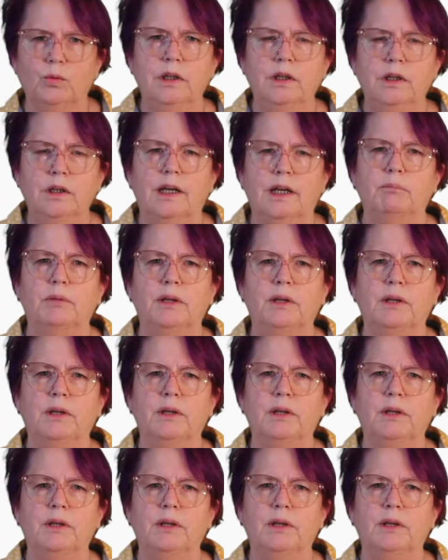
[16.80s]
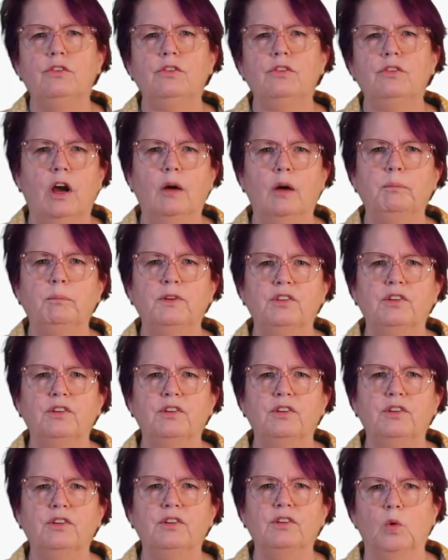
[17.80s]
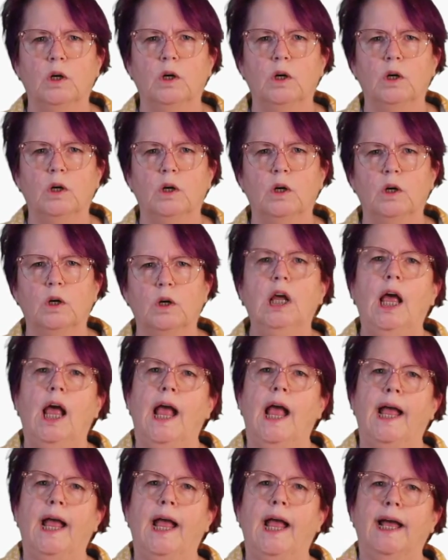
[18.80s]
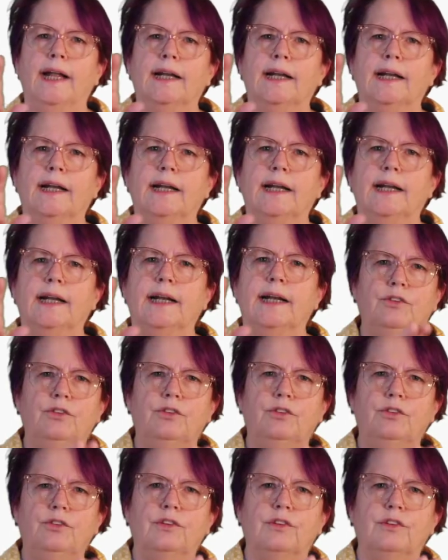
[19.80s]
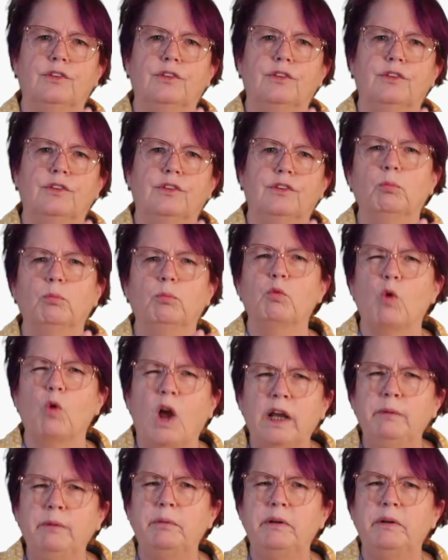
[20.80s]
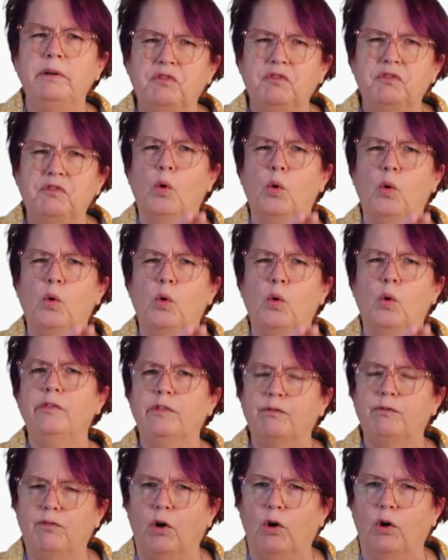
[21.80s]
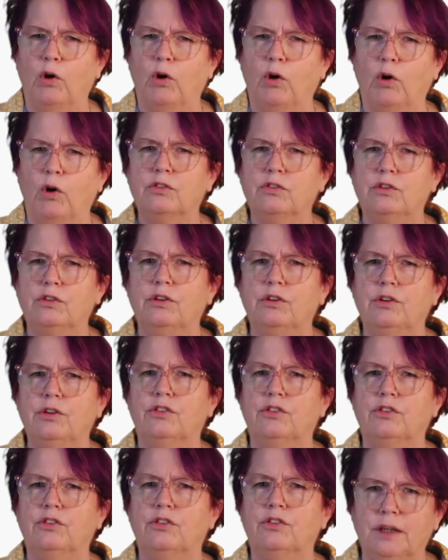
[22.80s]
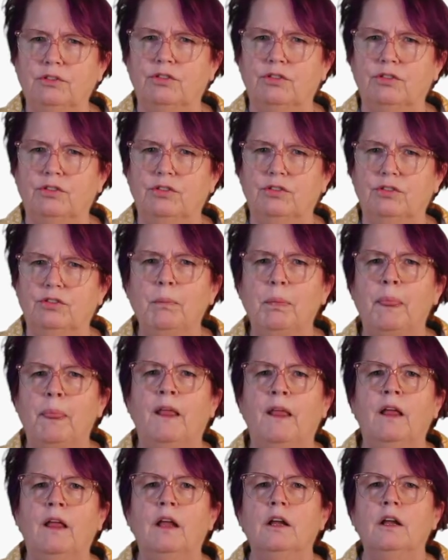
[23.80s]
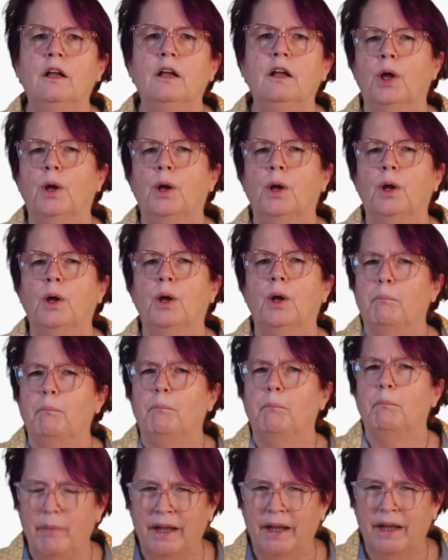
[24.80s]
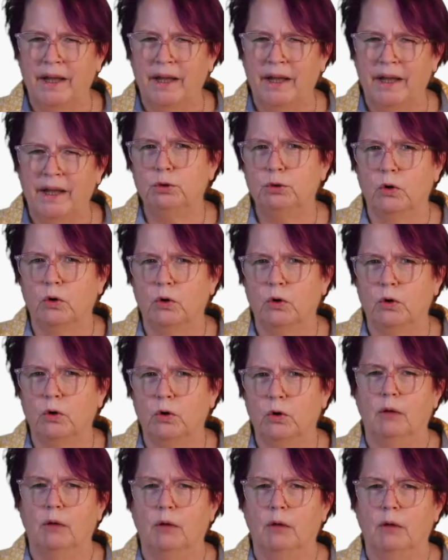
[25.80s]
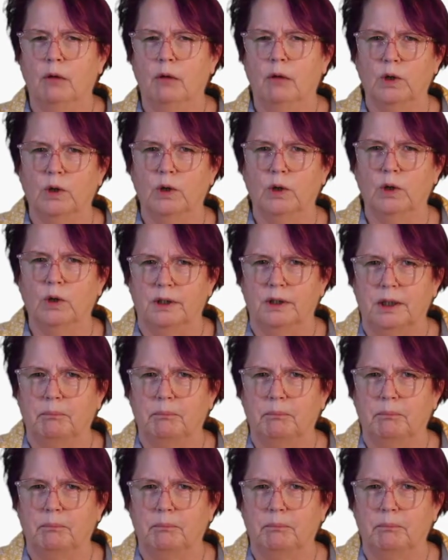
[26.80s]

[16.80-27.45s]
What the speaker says: that because this is Composition 1 and it's the term right before fall semester, many of you are incoming freshmen.